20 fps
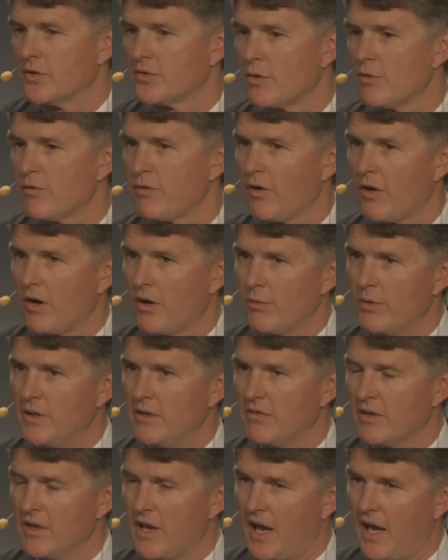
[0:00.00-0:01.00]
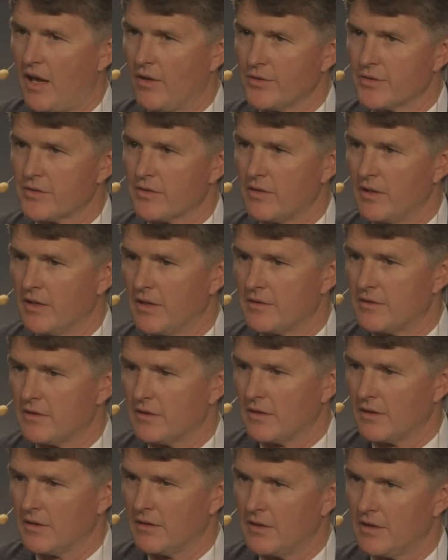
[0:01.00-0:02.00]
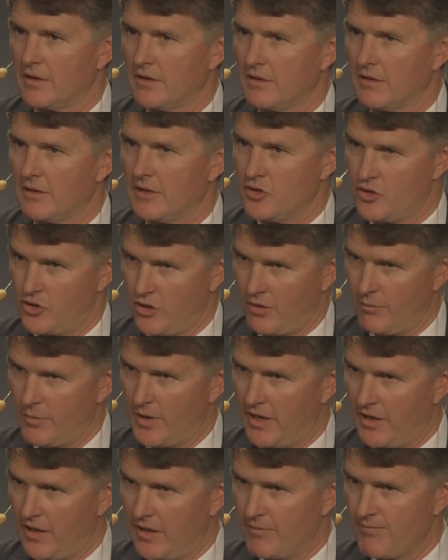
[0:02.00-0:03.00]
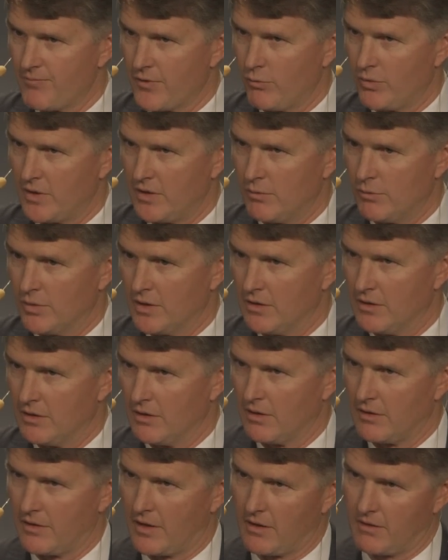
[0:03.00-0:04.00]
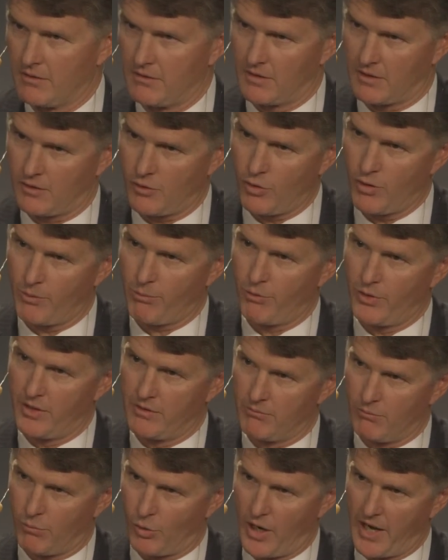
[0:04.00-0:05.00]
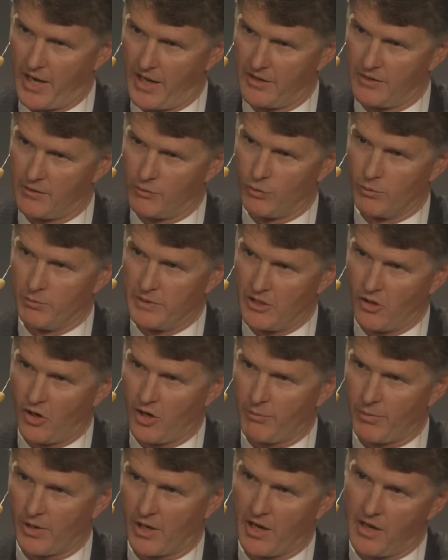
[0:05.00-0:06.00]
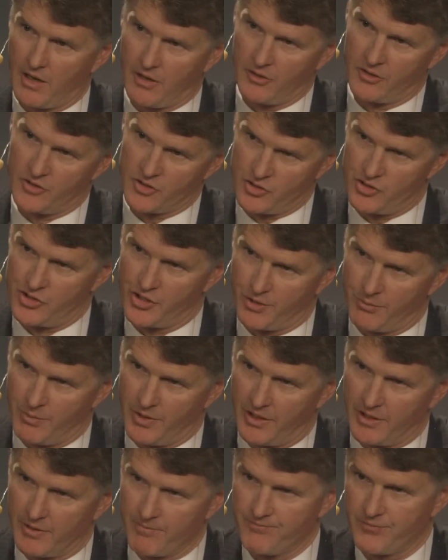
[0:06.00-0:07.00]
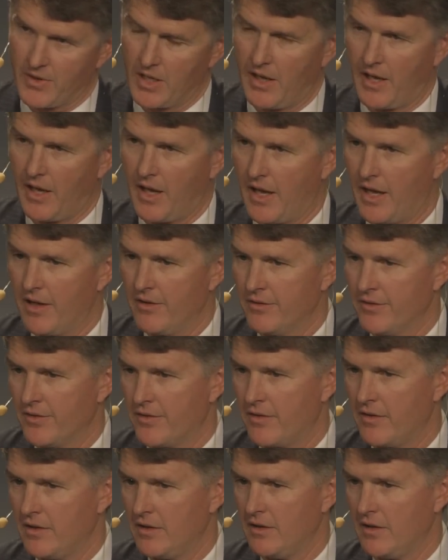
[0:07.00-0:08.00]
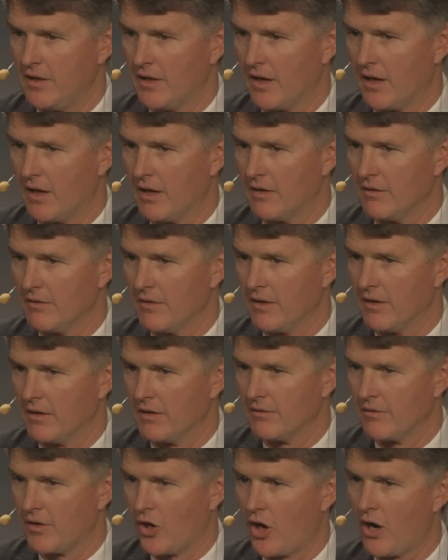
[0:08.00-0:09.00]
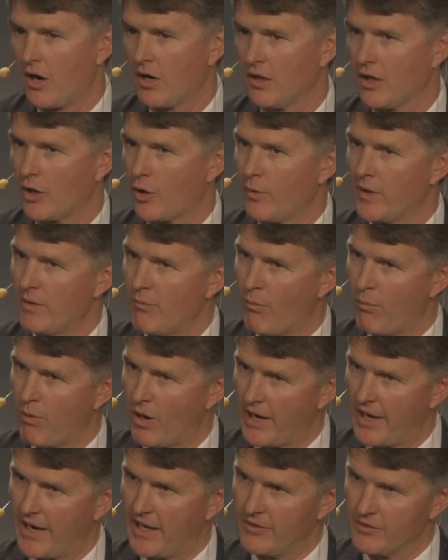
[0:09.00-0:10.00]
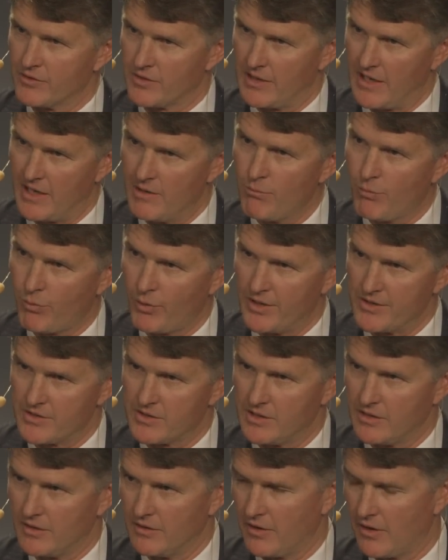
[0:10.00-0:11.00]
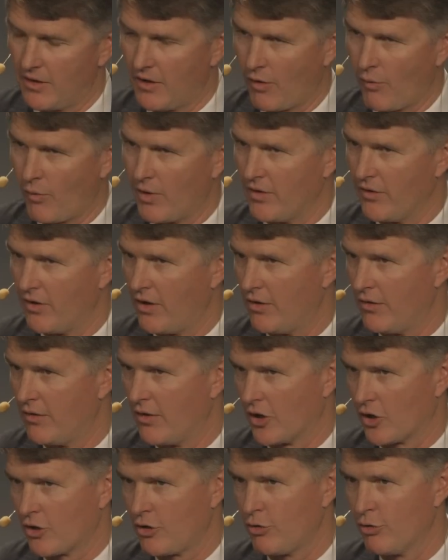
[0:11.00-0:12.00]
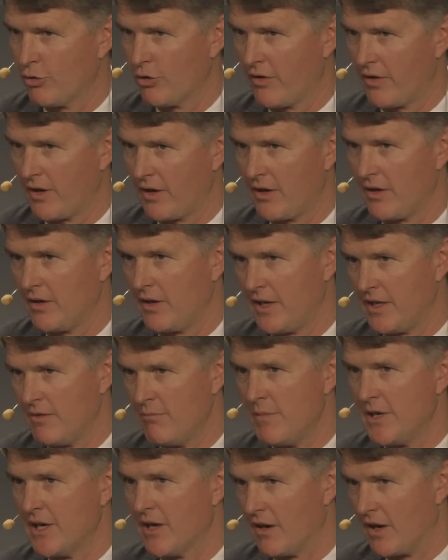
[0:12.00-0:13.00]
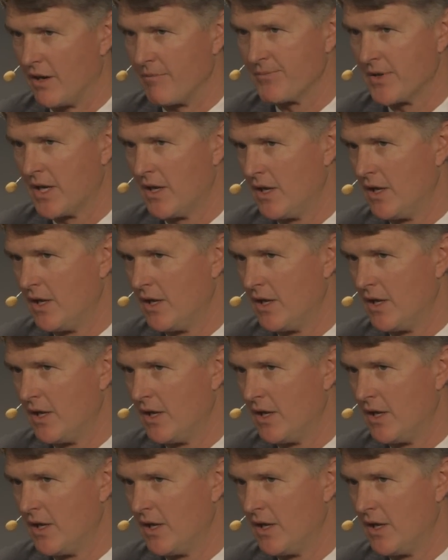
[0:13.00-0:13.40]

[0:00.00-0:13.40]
So far, we've announced that uh, here in Germany, we will the, the corporate brand will be HarperCollins Germany, and the, uh, the the Harlequin brands, the imprints here that are well known, are Cora and Mira.